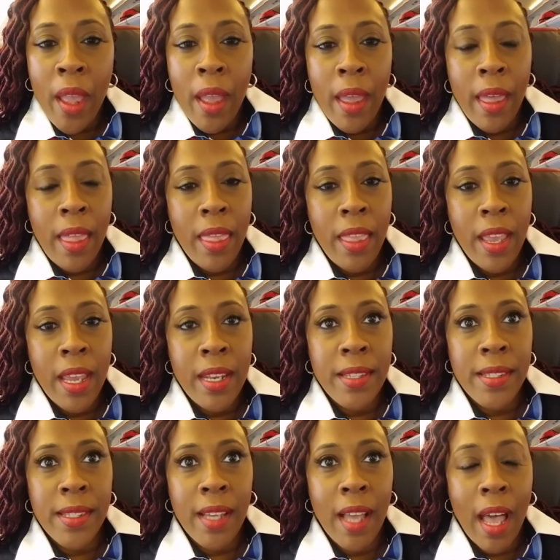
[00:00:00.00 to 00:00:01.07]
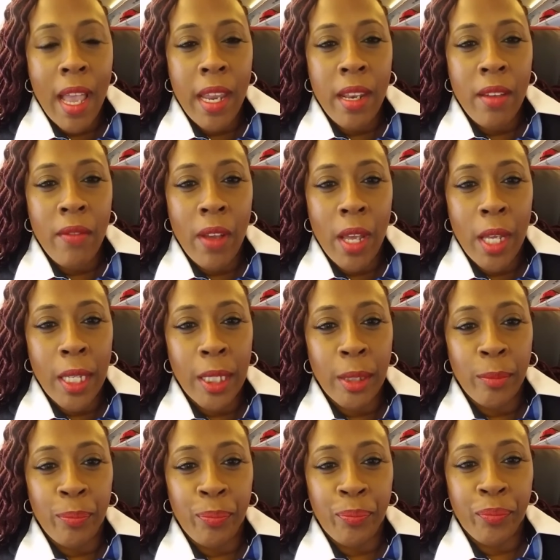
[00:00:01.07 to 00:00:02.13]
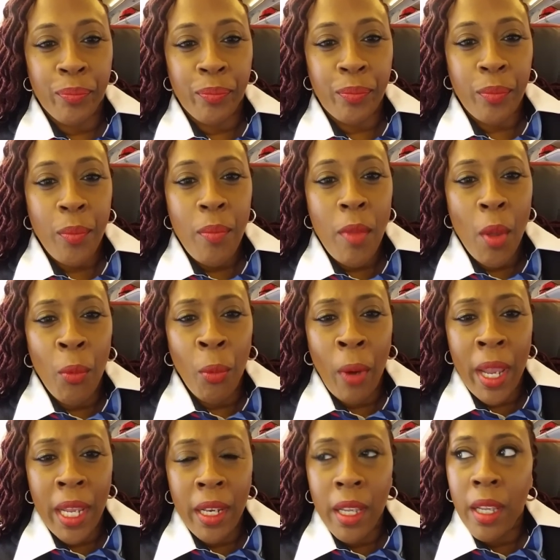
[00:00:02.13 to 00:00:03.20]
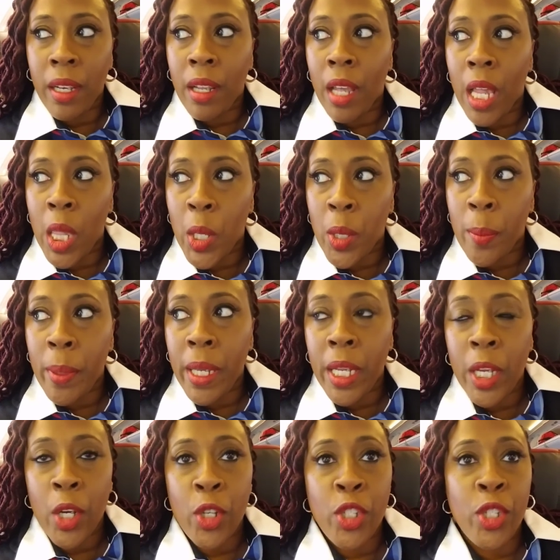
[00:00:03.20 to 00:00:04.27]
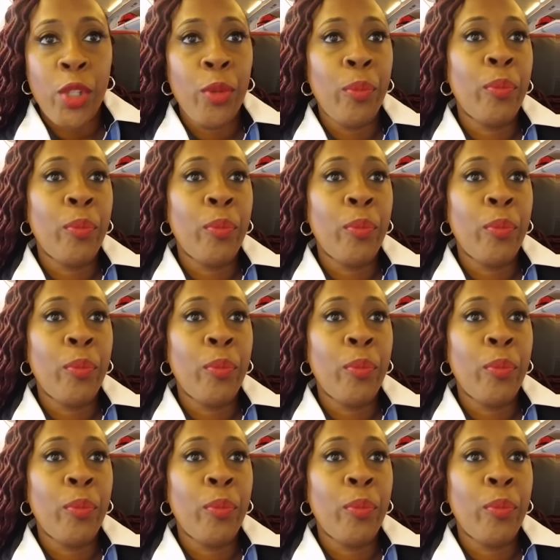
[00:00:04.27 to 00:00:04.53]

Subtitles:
And then it's kind of raining a little bit here too.